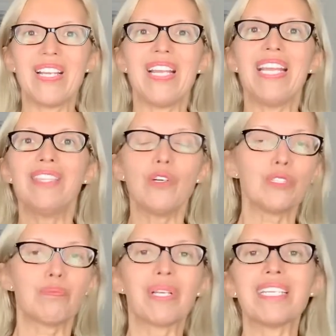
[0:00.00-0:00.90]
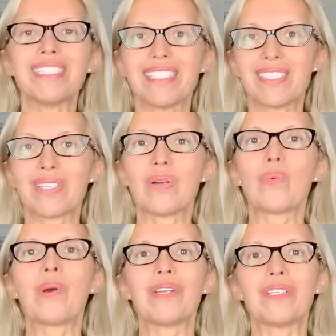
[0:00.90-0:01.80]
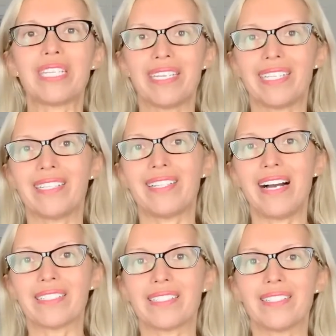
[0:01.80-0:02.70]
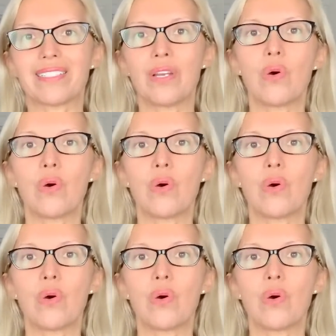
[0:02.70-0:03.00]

in those places where you're taking classes,